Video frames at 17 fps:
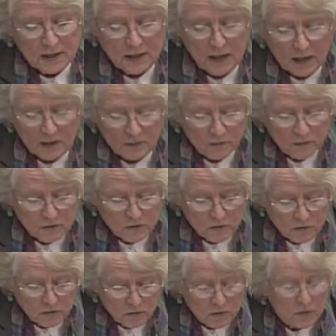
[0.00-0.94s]

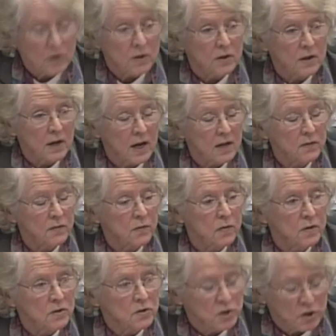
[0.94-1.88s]

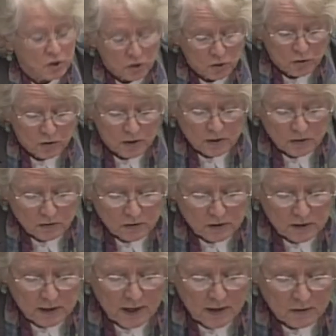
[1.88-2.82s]
California's
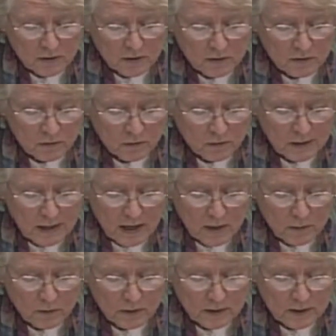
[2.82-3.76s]
judicial standards for
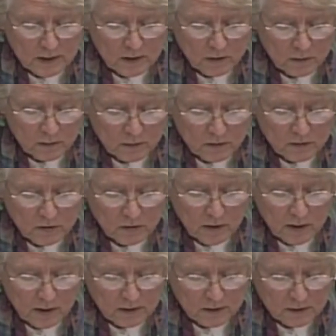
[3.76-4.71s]
reliability in criminal
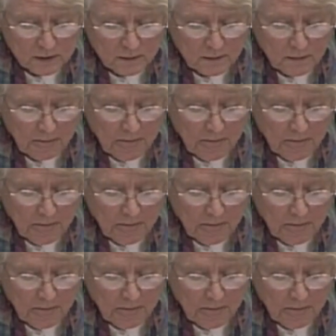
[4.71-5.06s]
trials.